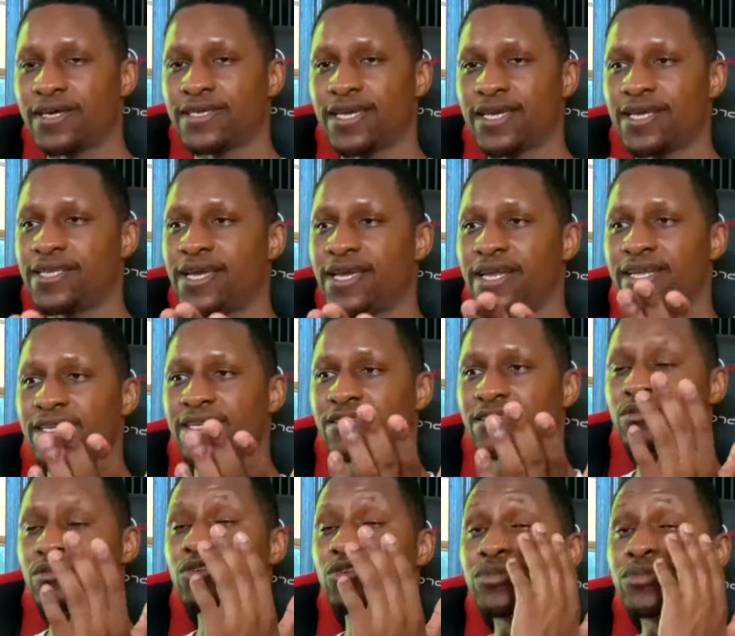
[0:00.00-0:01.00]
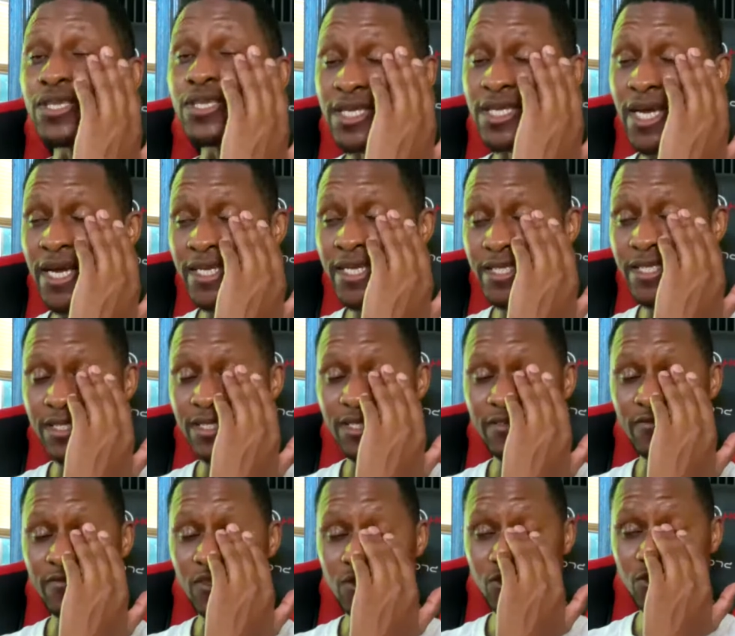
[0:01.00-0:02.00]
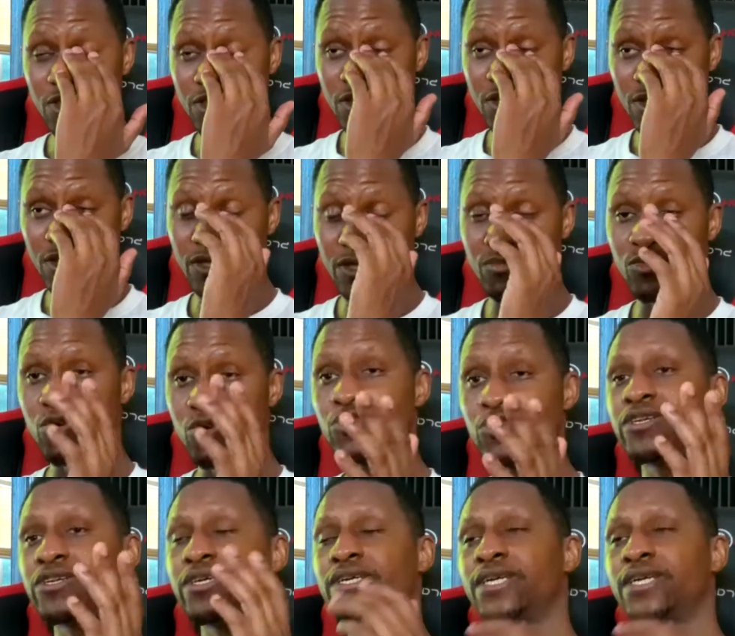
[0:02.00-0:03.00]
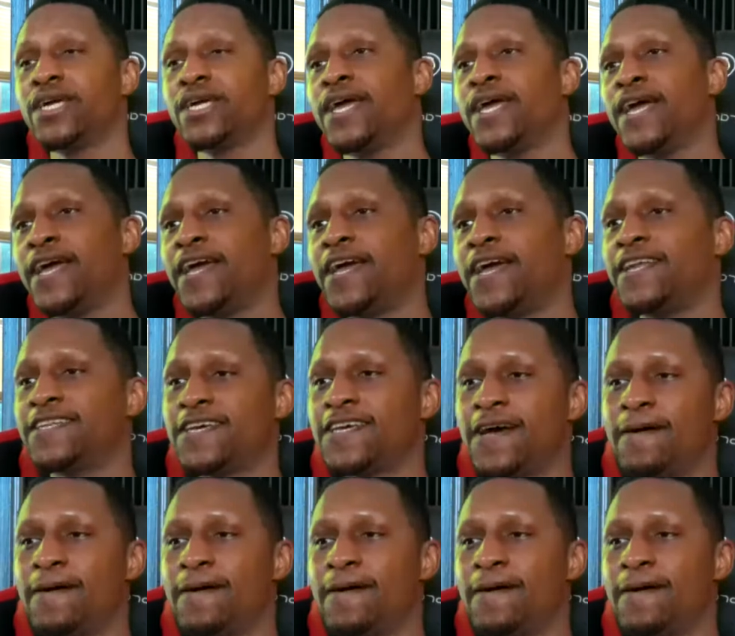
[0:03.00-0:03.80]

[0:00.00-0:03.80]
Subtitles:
Kelly ended up losing that, even though she studied the board, and